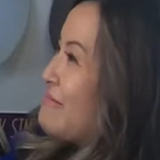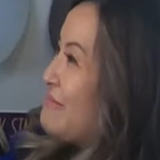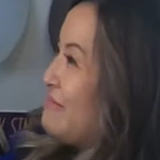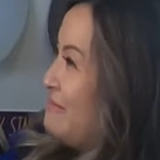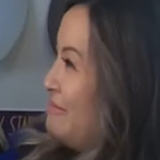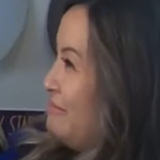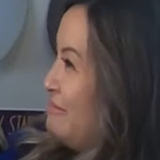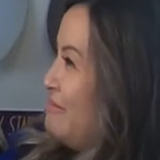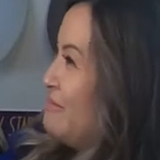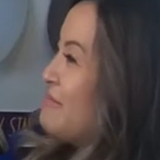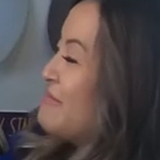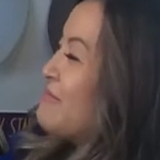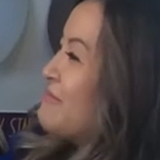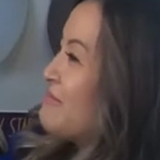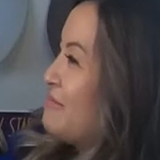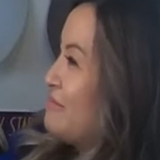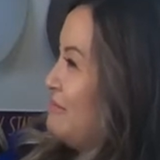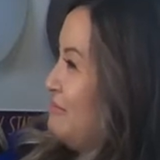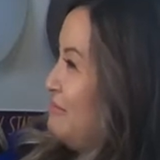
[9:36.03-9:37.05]

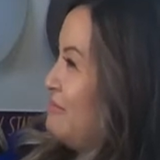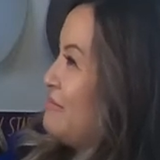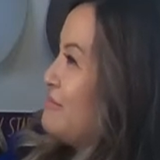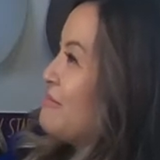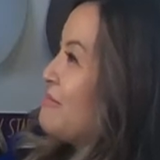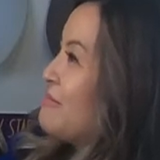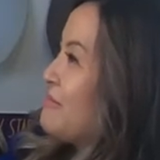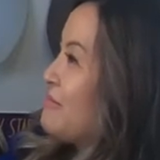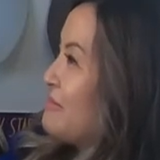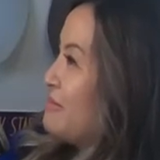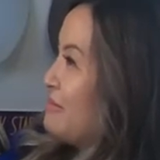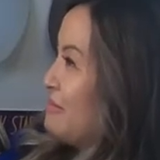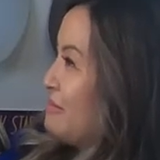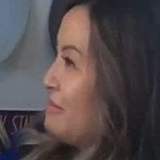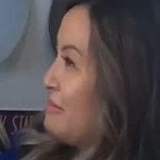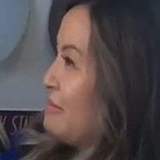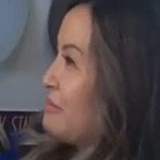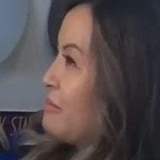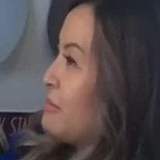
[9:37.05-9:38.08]

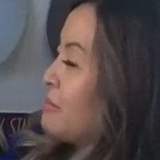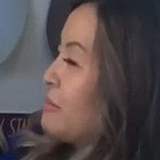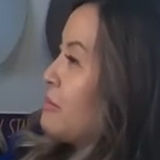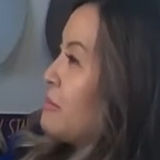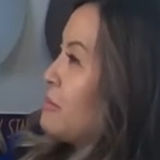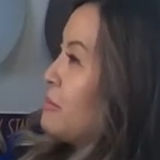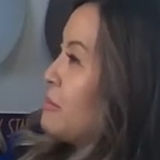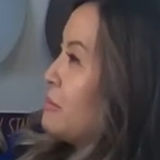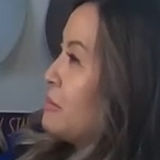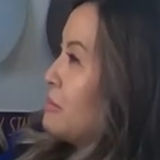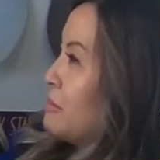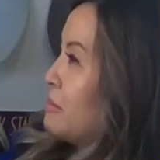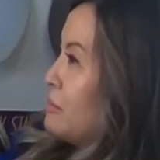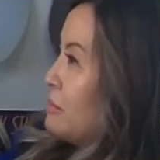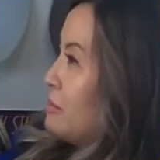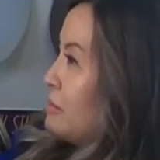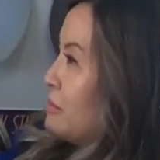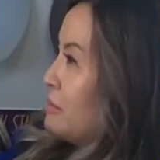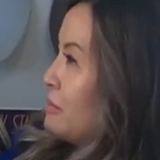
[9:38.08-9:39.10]

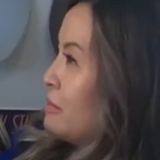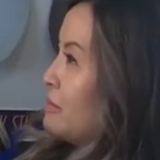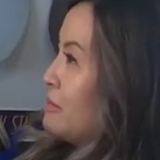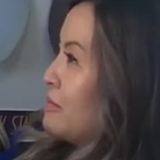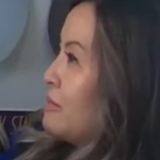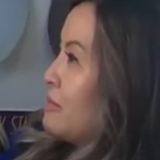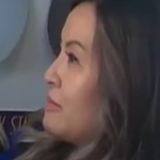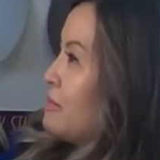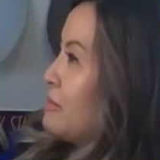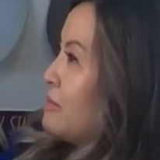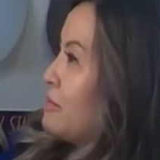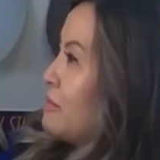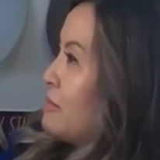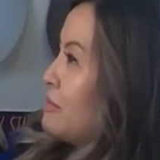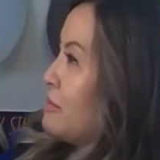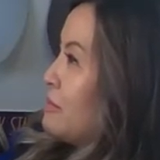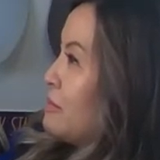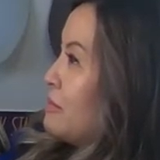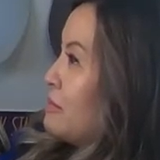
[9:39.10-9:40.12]

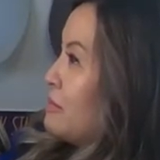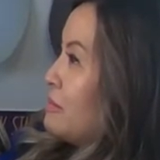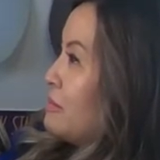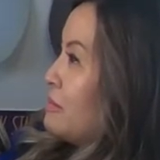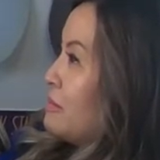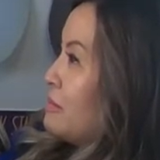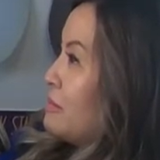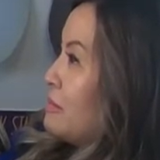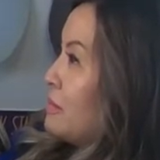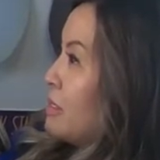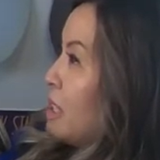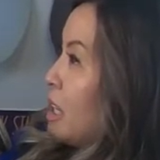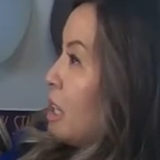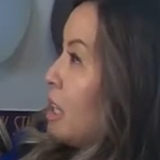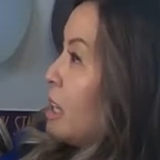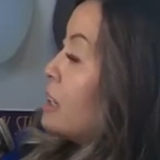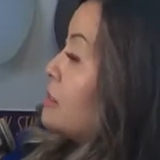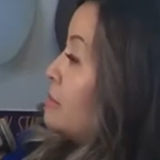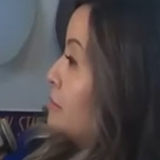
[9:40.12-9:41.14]

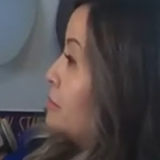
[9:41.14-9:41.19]
The person shown says nothing.